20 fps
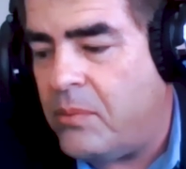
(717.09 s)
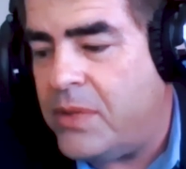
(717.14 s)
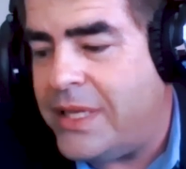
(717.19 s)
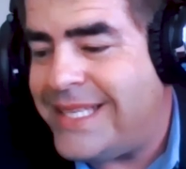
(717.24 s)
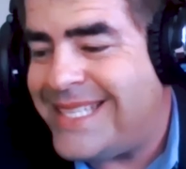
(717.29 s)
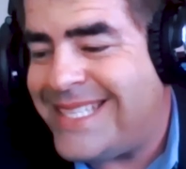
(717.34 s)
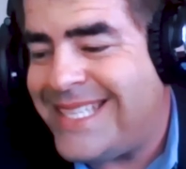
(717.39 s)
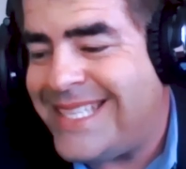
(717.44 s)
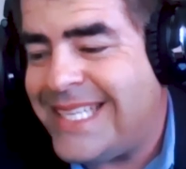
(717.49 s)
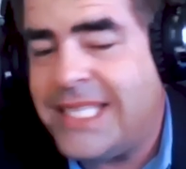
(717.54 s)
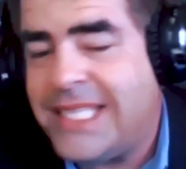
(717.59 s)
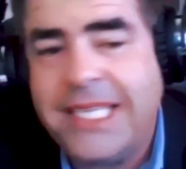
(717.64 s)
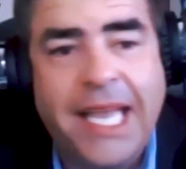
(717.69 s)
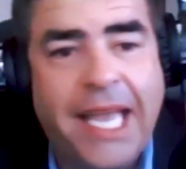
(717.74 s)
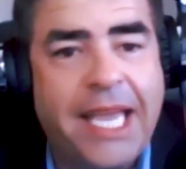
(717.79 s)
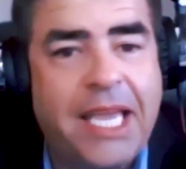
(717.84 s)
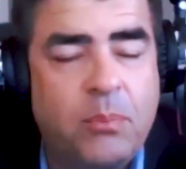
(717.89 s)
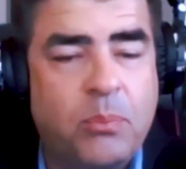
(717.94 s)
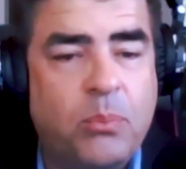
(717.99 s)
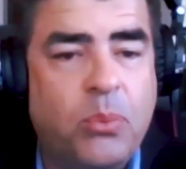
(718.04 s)

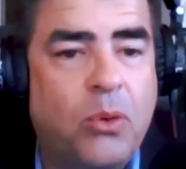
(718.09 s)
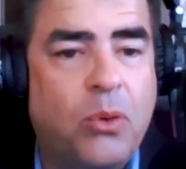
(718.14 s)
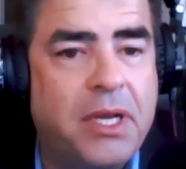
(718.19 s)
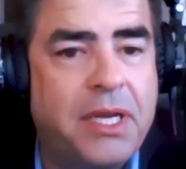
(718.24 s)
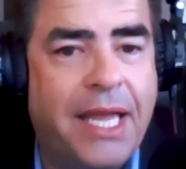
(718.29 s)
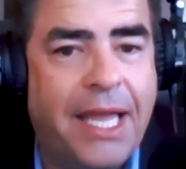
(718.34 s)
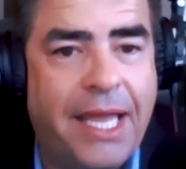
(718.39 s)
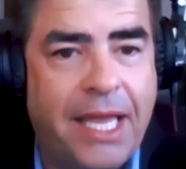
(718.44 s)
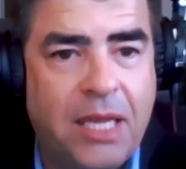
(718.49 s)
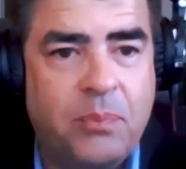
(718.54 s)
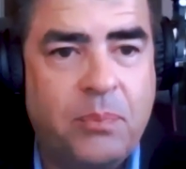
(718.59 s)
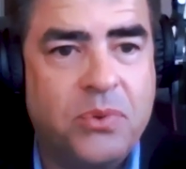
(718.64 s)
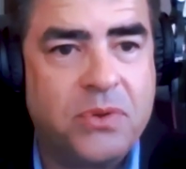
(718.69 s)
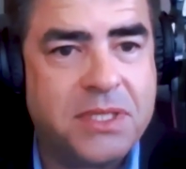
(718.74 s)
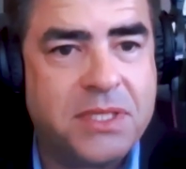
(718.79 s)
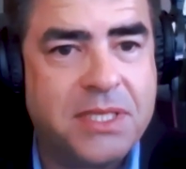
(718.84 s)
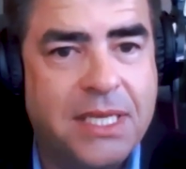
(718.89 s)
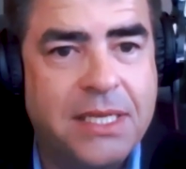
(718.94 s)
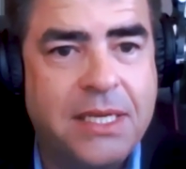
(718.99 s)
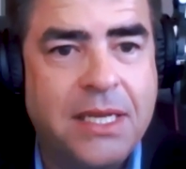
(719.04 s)

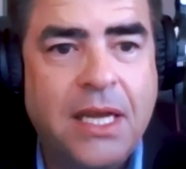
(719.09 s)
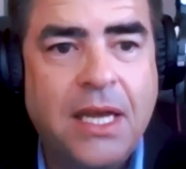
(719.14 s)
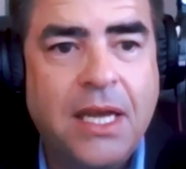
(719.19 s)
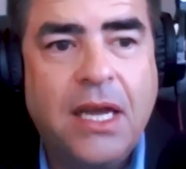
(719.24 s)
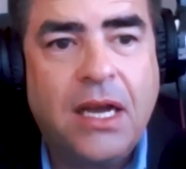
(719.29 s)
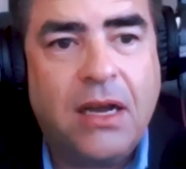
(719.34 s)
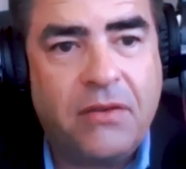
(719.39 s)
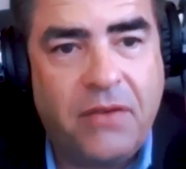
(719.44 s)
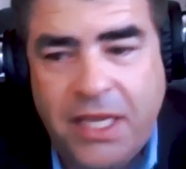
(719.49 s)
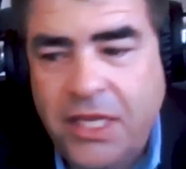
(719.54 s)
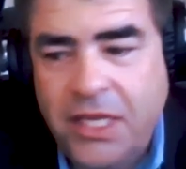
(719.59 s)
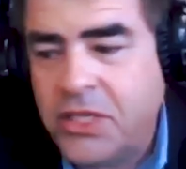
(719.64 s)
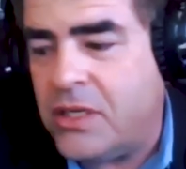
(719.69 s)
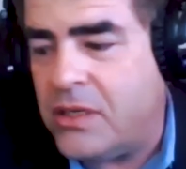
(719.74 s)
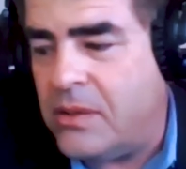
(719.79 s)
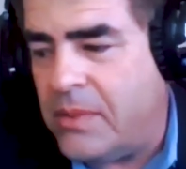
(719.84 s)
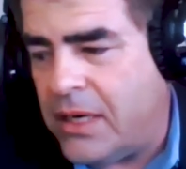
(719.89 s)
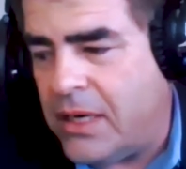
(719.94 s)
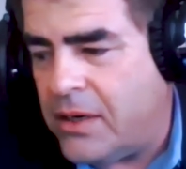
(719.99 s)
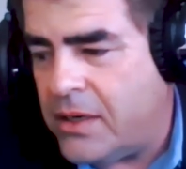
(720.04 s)
68.8% of Asian
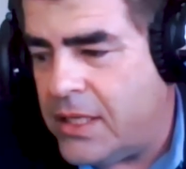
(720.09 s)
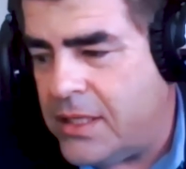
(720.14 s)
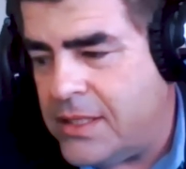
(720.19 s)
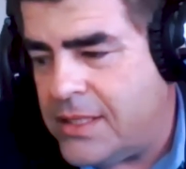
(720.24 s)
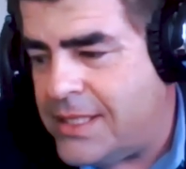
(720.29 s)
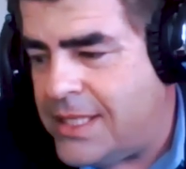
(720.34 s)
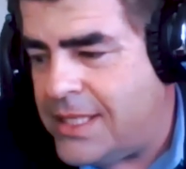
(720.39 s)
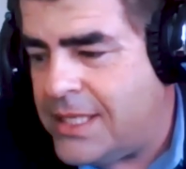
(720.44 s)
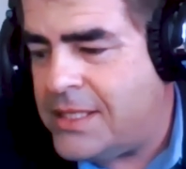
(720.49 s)
Americans,